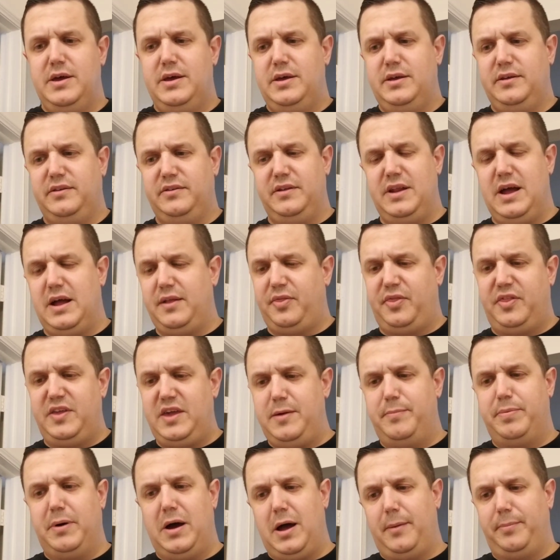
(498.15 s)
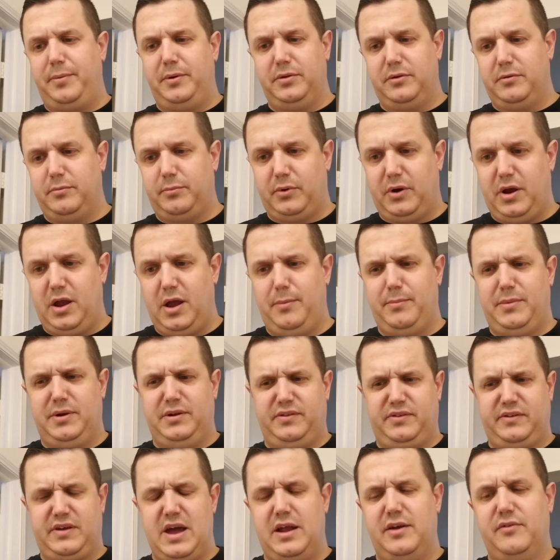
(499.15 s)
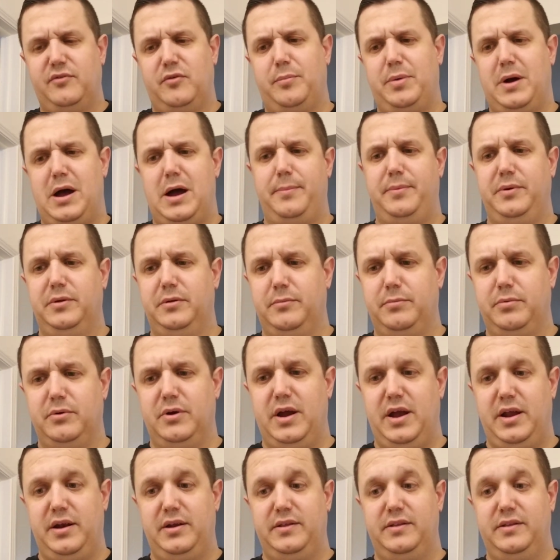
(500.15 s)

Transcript: It's not the popular brand, but it's kind of a popular brand.